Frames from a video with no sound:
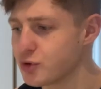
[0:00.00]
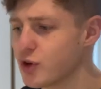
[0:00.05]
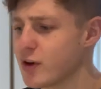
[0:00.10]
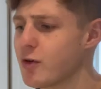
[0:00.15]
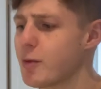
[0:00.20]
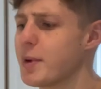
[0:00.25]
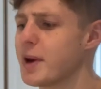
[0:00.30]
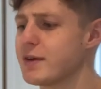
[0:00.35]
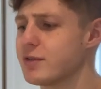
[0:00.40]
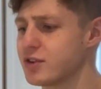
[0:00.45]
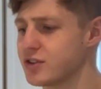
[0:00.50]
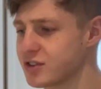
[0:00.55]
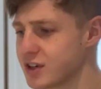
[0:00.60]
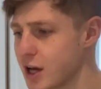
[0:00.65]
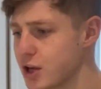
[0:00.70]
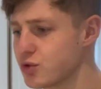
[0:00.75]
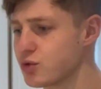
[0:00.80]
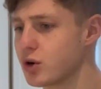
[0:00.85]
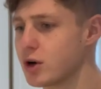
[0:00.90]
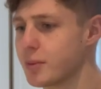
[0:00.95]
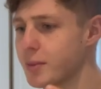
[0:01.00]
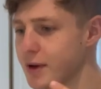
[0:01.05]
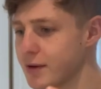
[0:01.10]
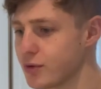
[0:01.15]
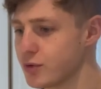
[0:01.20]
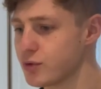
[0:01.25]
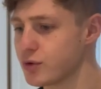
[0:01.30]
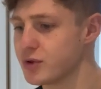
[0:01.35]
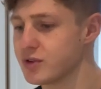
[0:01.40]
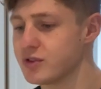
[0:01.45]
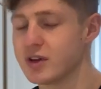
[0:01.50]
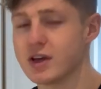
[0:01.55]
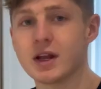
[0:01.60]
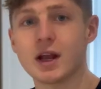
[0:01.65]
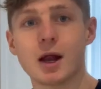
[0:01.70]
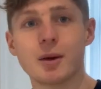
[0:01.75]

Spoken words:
I do have a bit of a schedule, a bit of a routine.